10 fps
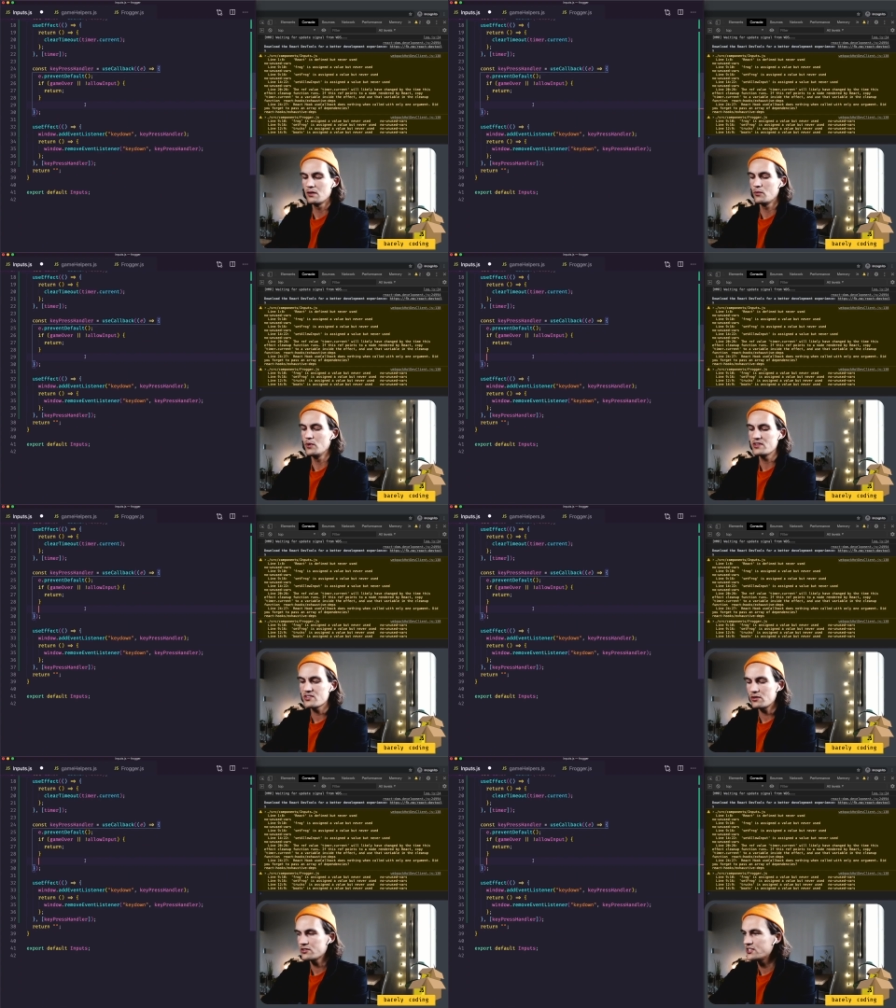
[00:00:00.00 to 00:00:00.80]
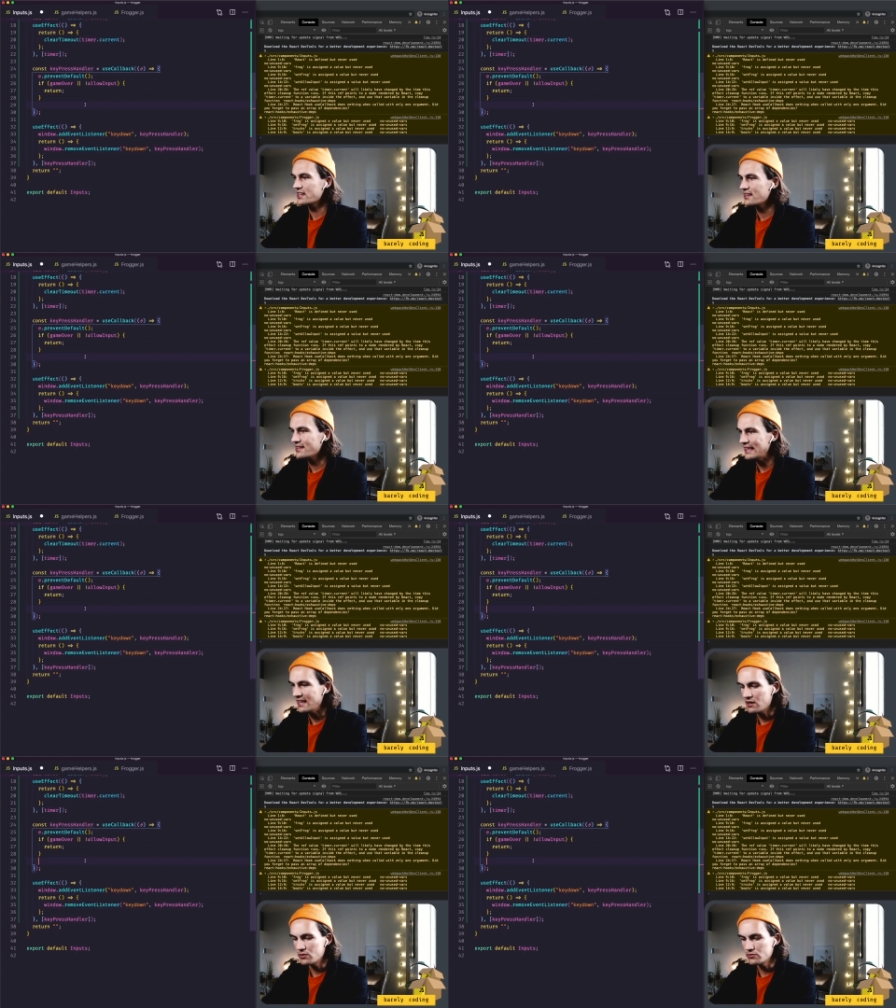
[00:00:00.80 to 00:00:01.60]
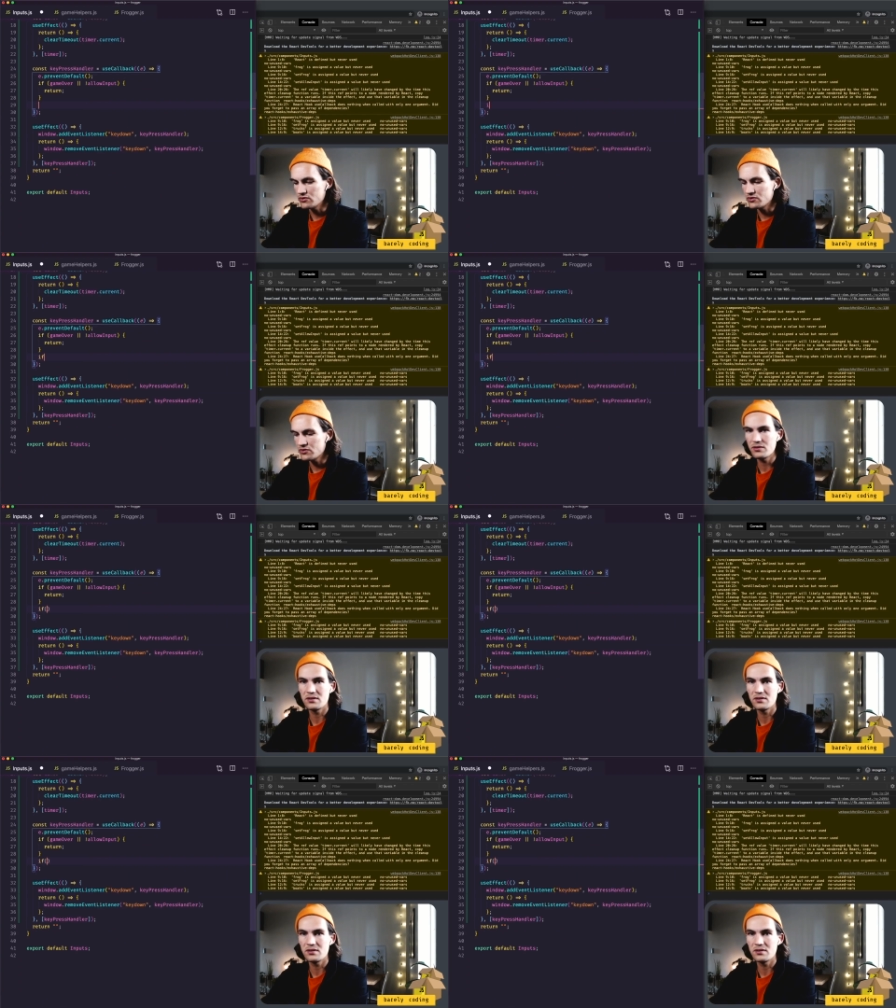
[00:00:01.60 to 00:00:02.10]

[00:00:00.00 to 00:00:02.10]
We start checking key codes.